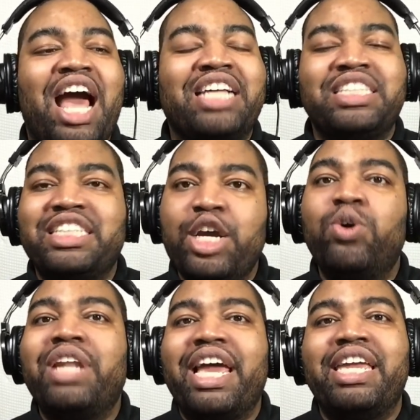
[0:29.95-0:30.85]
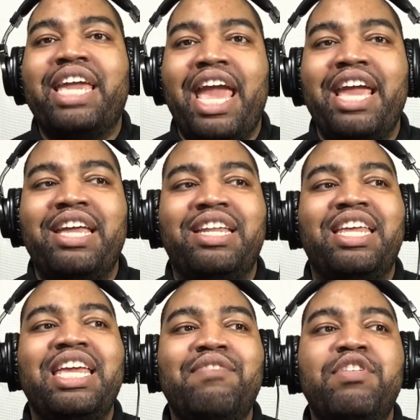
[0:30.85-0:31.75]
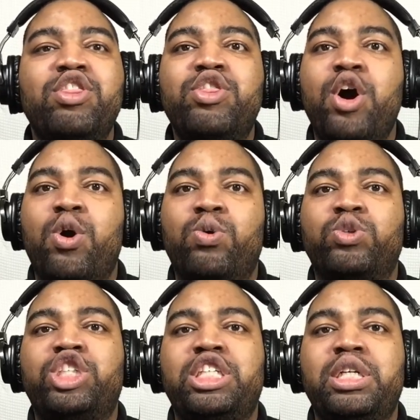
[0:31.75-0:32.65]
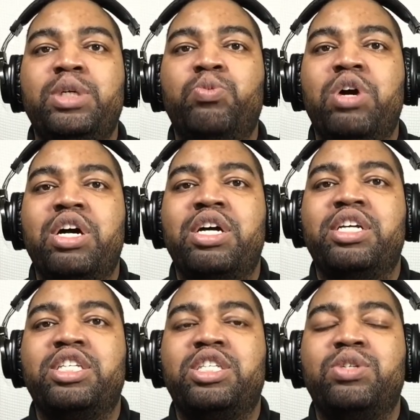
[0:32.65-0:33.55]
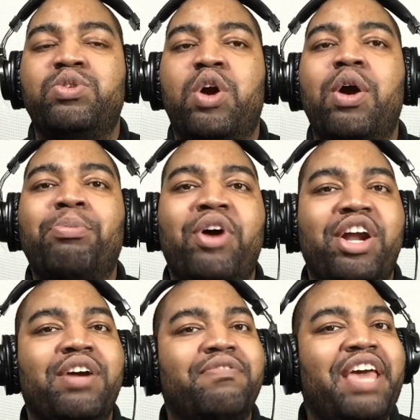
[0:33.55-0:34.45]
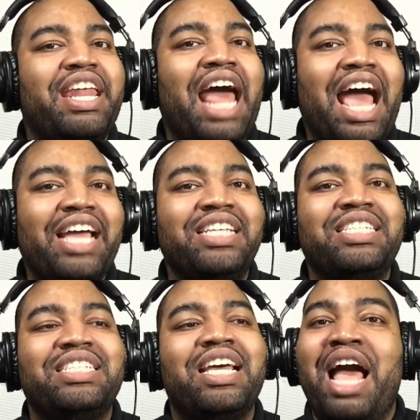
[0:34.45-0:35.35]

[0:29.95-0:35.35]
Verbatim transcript: I still like Kate even though she was, you know, a part of that heist.